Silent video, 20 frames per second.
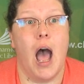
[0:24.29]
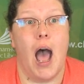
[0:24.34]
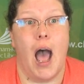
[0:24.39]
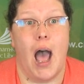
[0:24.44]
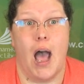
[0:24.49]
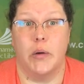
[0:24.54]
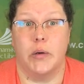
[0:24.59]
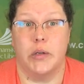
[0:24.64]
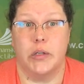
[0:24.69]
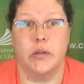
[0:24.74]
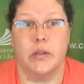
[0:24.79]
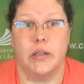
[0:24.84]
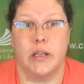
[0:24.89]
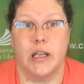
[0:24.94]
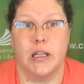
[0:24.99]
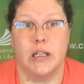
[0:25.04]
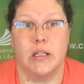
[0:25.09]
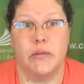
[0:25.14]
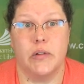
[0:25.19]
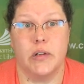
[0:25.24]
How-to
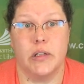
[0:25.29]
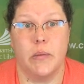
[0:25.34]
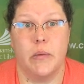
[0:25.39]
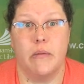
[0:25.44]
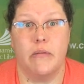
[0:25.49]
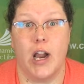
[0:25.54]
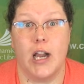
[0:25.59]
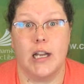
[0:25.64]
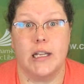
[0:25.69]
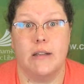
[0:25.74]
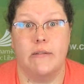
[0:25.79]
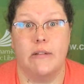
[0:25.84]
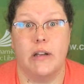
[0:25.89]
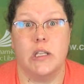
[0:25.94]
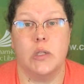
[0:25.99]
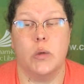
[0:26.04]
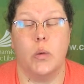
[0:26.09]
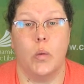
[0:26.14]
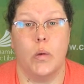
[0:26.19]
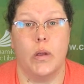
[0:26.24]
kits for some of our
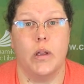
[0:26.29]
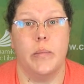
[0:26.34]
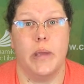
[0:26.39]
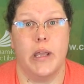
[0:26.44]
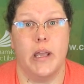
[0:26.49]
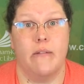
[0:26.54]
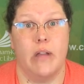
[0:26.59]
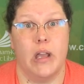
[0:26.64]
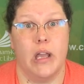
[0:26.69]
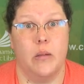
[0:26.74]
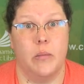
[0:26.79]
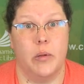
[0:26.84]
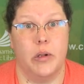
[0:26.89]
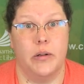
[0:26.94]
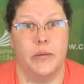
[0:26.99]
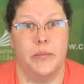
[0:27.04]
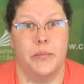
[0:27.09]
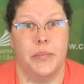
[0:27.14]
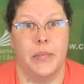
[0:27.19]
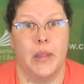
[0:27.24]
activities will be
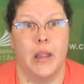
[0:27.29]
available.